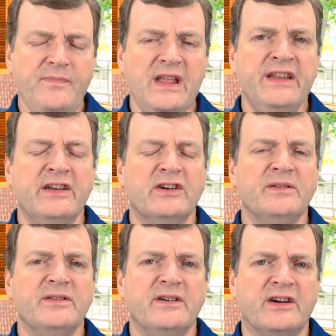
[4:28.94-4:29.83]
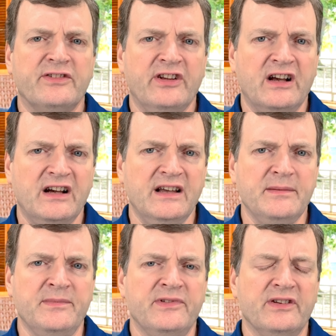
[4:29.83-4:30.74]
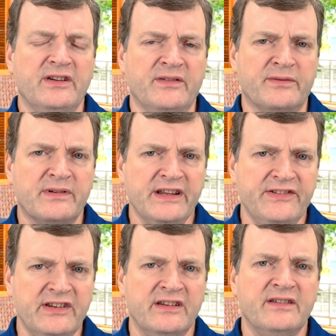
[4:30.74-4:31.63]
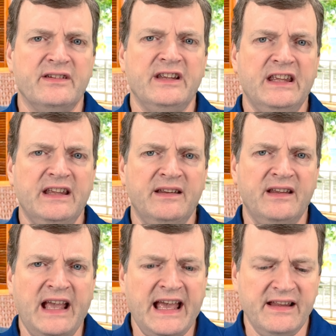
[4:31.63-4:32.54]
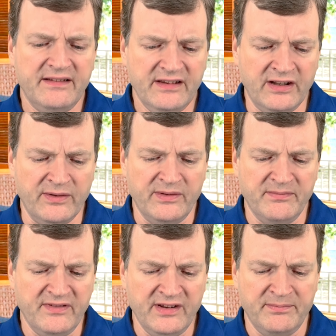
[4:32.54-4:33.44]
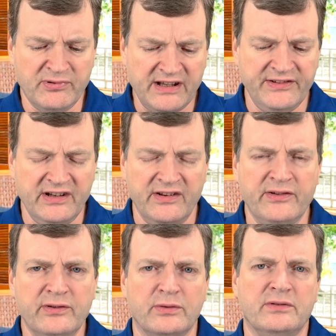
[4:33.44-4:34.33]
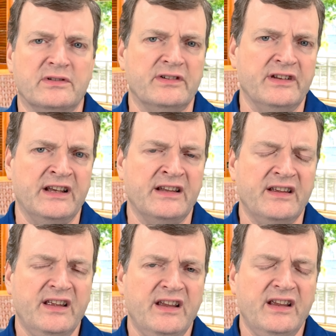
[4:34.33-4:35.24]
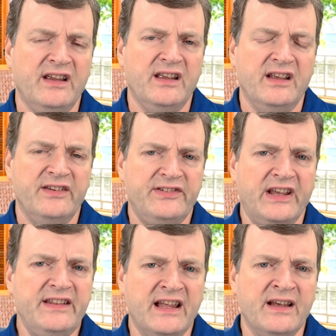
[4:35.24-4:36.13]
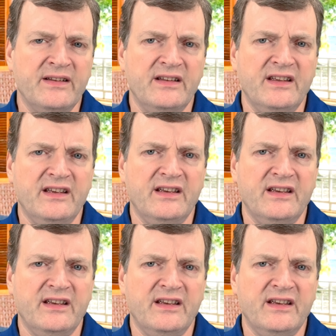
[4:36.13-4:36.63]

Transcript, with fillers: And there are times, and the reason he, the president of the school learned that, said that,